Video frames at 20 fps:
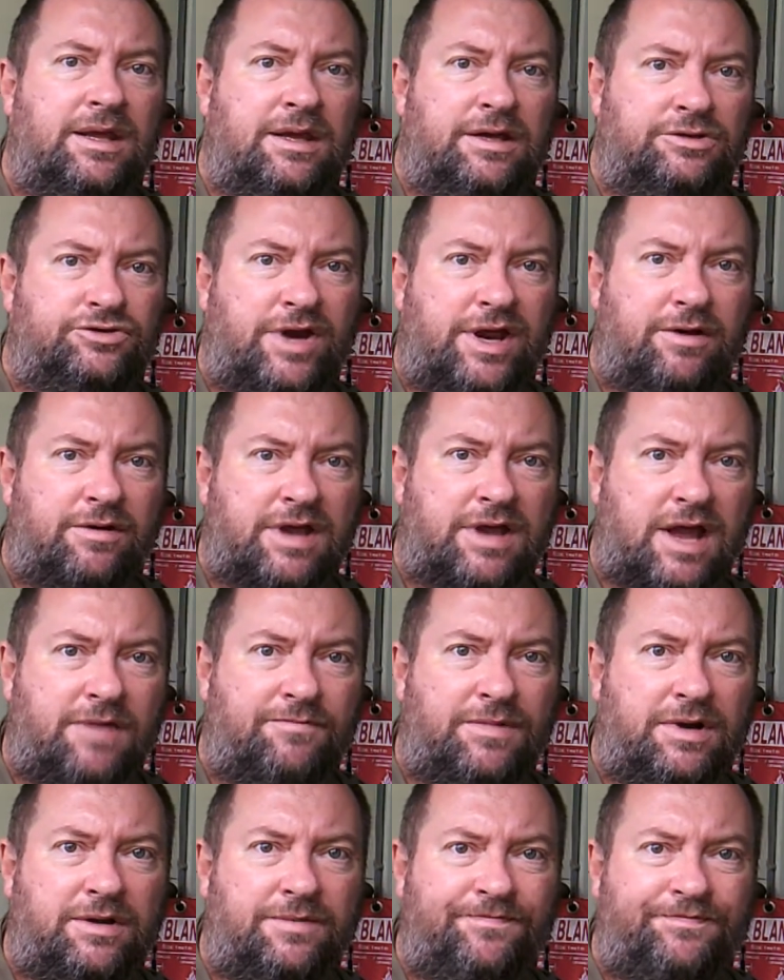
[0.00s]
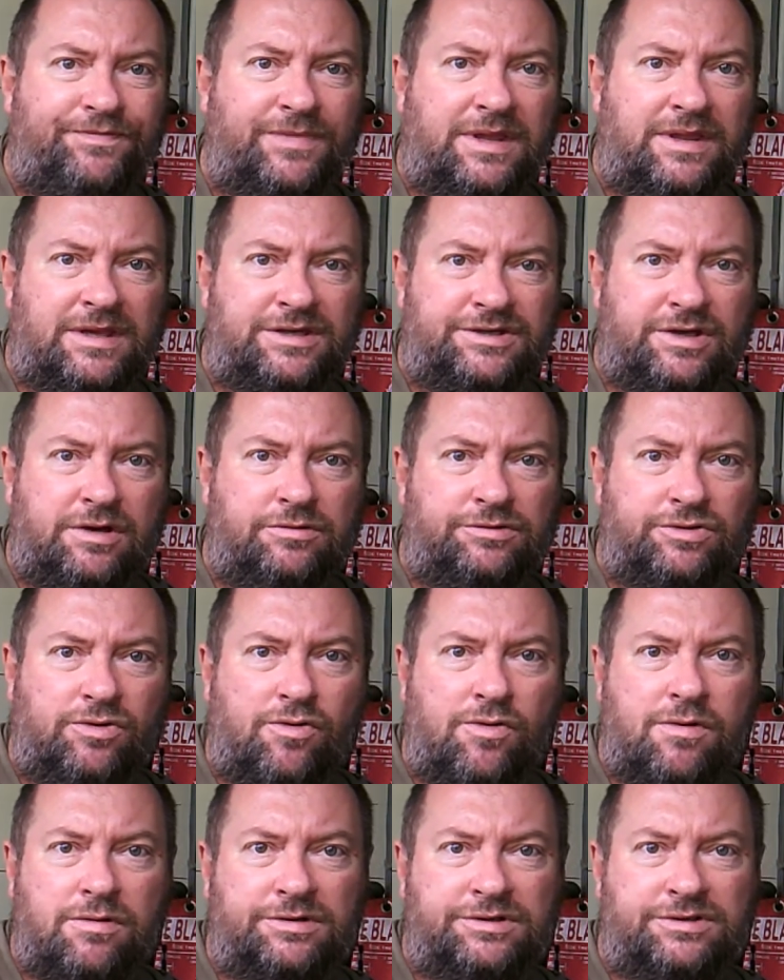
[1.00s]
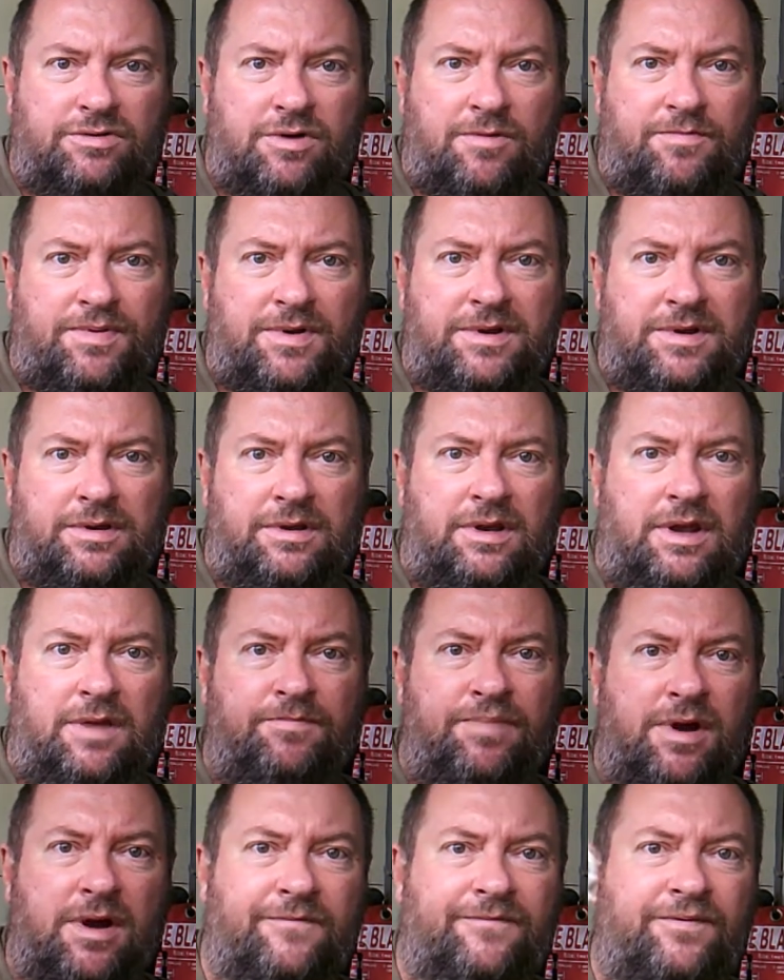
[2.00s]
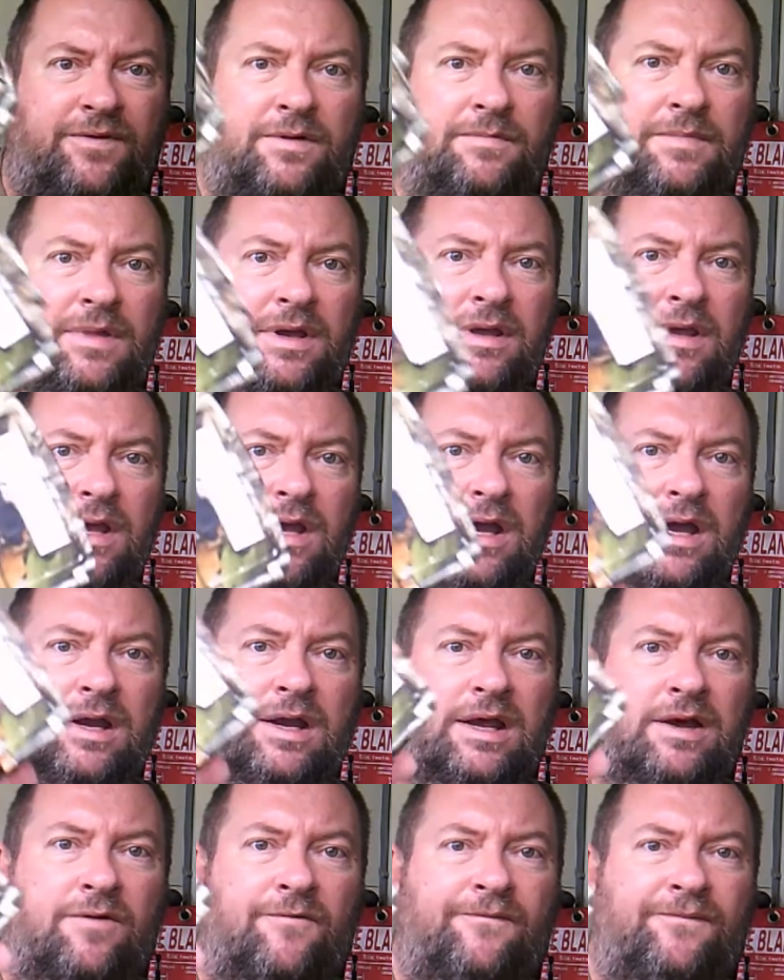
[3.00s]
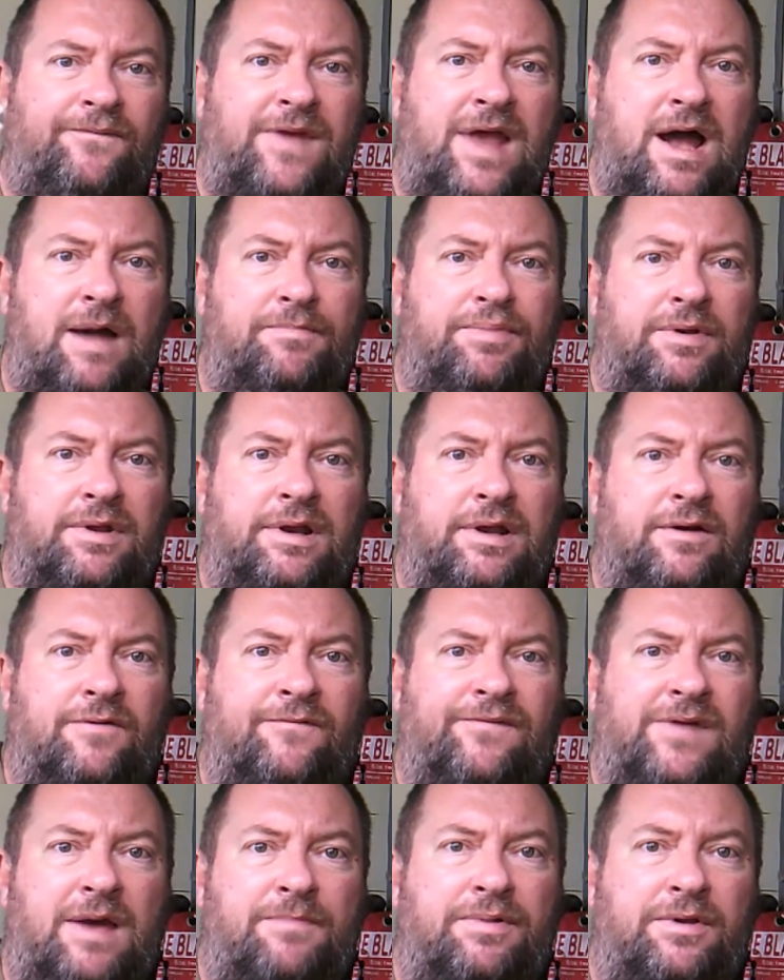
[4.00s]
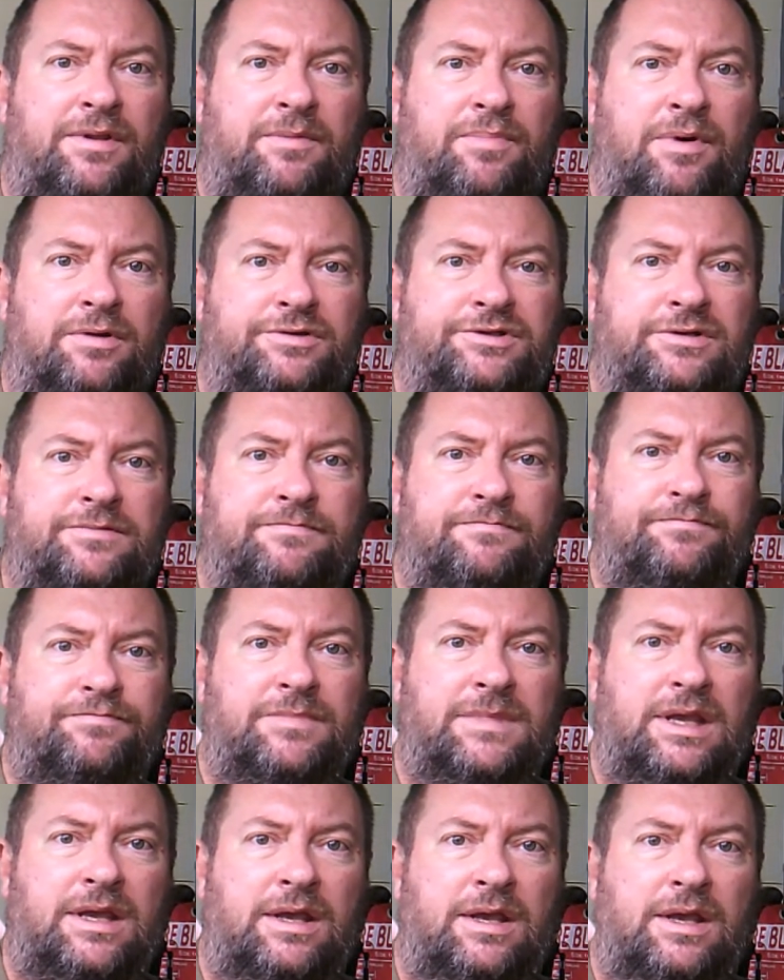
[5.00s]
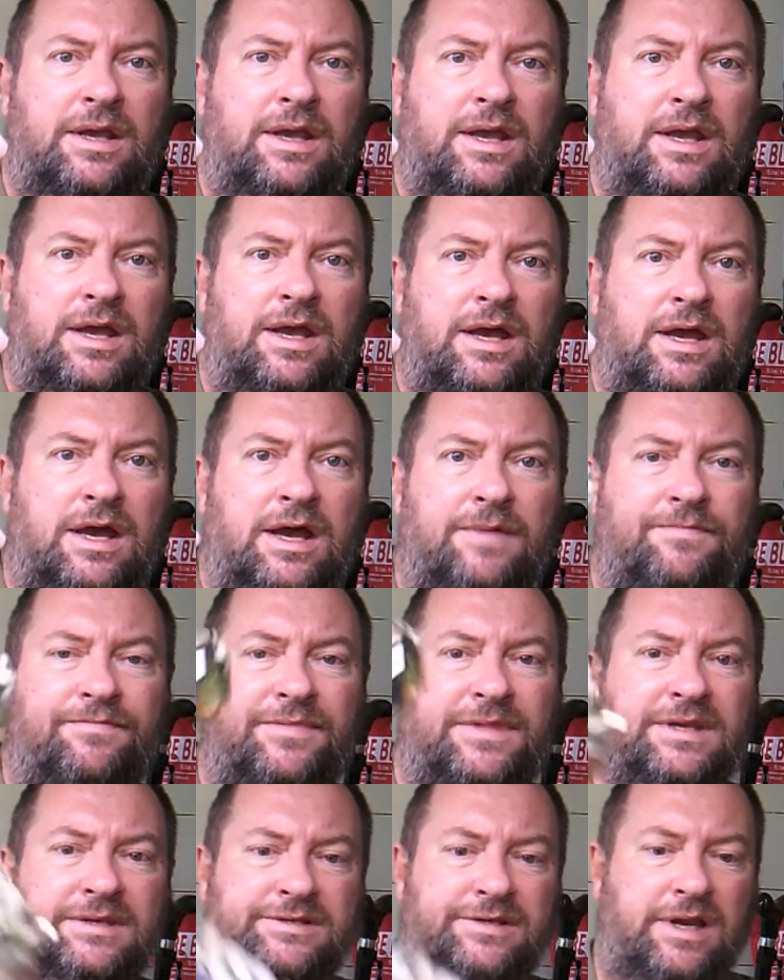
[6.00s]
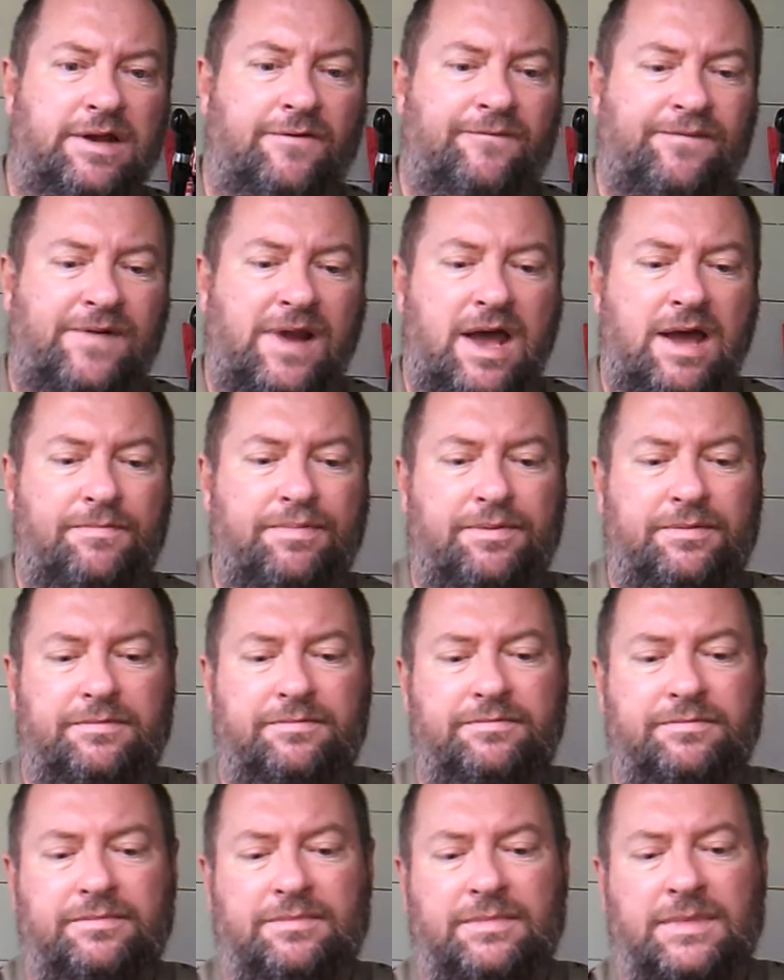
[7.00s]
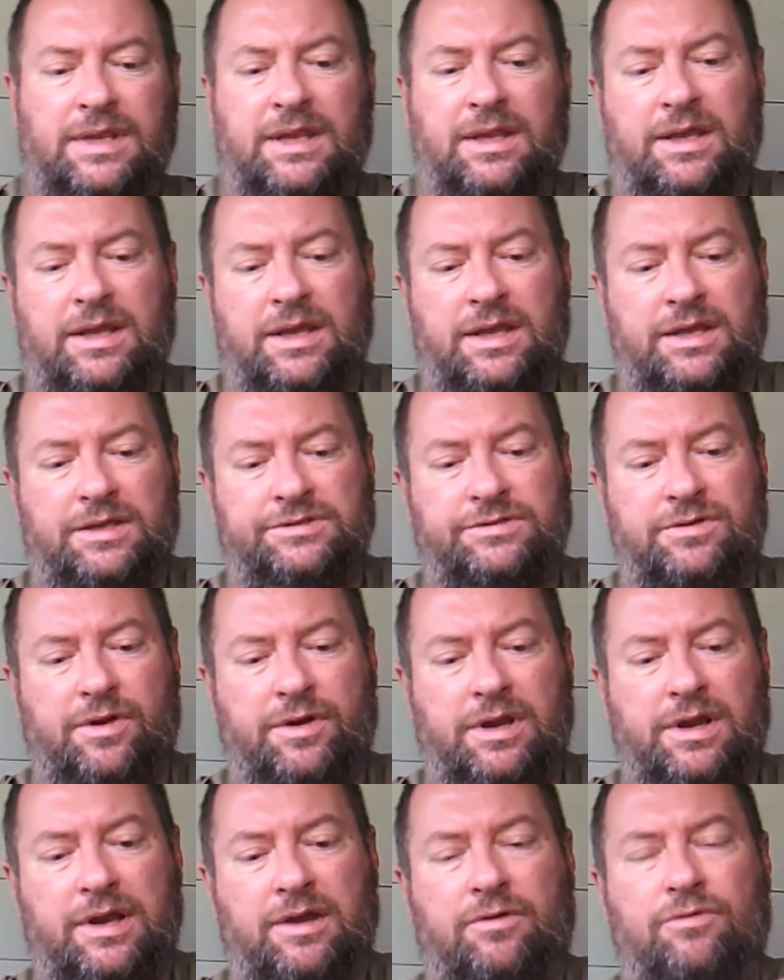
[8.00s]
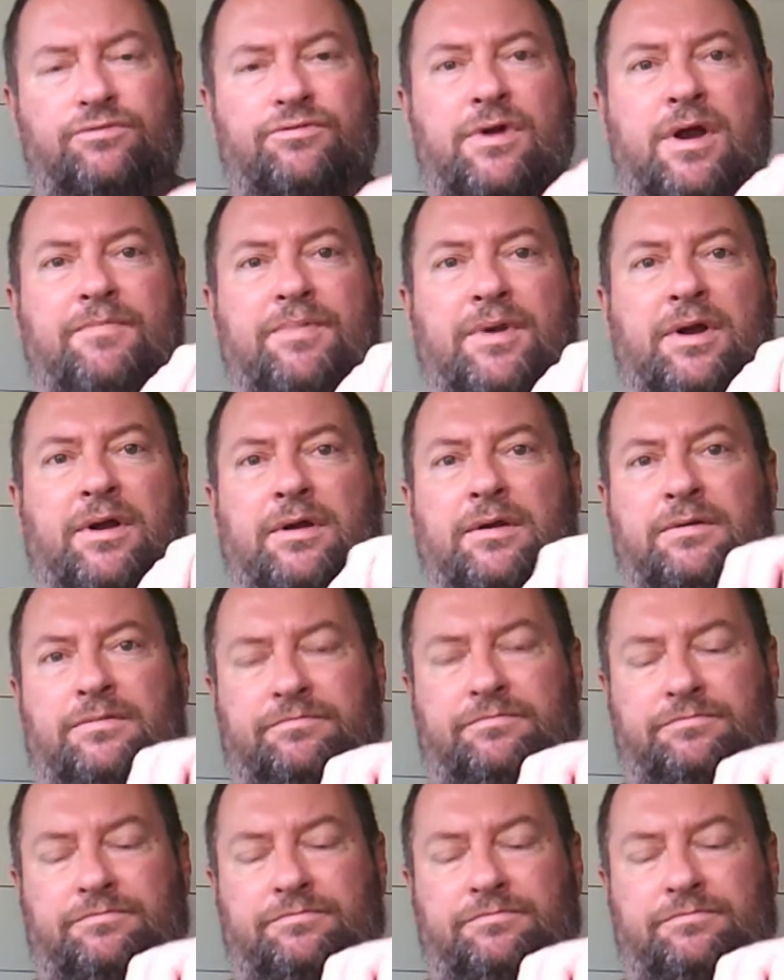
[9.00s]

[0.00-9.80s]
trail camera. There's no door to open apart from a little flap at the bottom. This little flap, it's got a little rubber